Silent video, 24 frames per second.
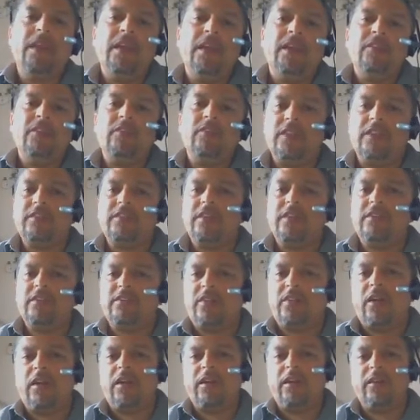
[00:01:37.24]
So let's get
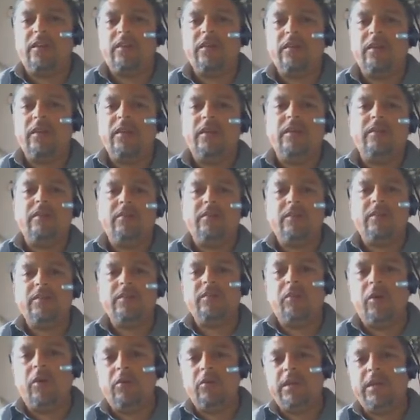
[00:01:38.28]
started.
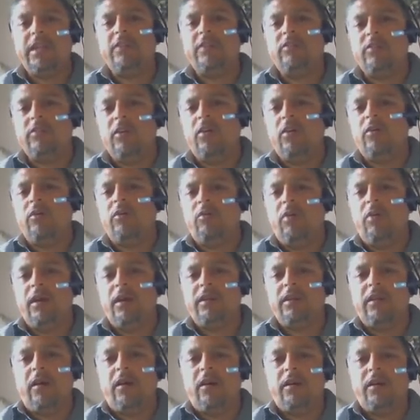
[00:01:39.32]
First of all, we need to know
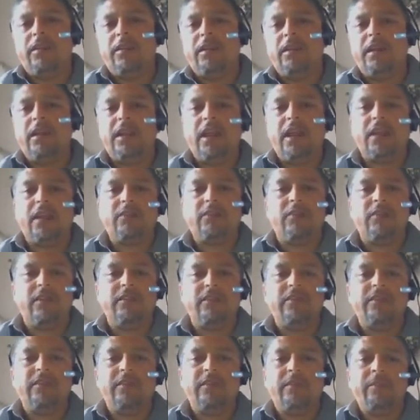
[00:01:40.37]
what are the
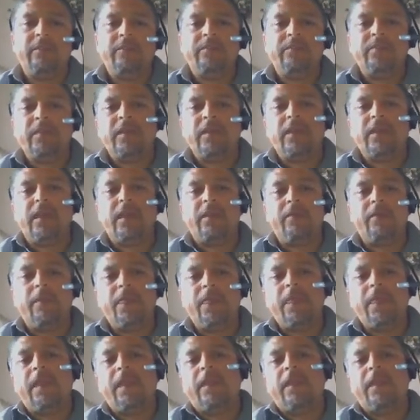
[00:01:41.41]
electrons. Okay?